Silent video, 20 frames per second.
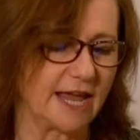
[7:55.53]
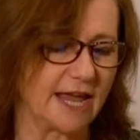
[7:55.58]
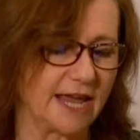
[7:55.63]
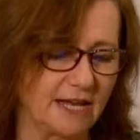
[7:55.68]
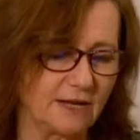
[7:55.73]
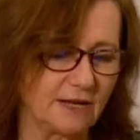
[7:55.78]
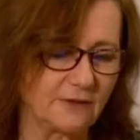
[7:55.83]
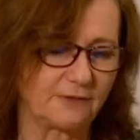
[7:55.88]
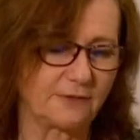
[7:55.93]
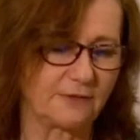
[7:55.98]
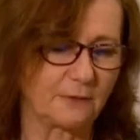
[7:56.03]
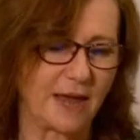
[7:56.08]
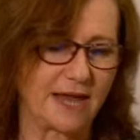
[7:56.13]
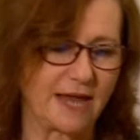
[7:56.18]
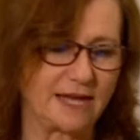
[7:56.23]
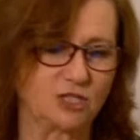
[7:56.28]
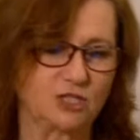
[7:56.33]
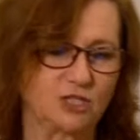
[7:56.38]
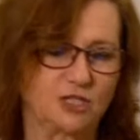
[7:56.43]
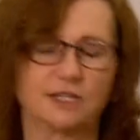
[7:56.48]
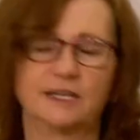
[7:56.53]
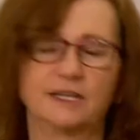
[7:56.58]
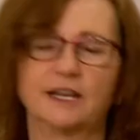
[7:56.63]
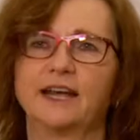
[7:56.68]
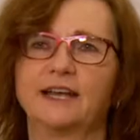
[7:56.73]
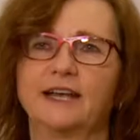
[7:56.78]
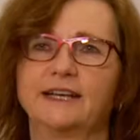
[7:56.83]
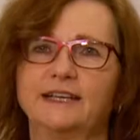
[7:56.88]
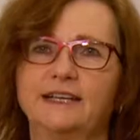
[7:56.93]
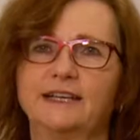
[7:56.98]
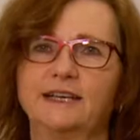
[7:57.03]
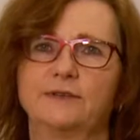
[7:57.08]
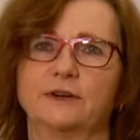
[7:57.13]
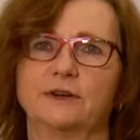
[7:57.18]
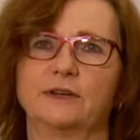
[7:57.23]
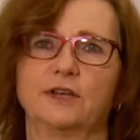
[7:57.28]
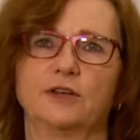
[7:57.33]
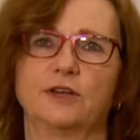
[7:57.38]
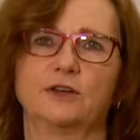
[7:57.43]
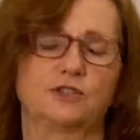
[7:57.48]
information
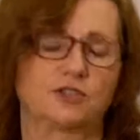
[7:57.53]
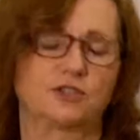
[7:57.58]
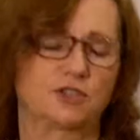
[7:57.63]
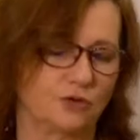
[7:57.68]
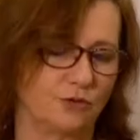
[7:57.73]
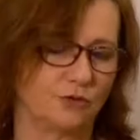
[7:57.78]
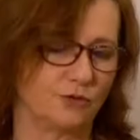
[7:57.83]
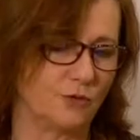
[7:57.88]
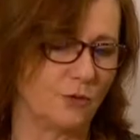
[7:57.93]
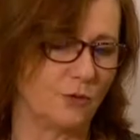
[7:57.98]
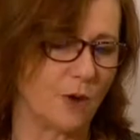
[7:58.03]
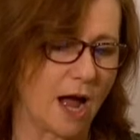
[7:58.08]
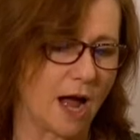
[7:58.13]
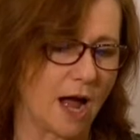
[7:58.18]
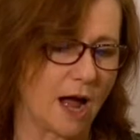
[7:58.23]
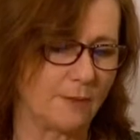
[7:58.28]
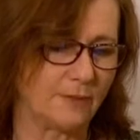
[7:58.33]
given to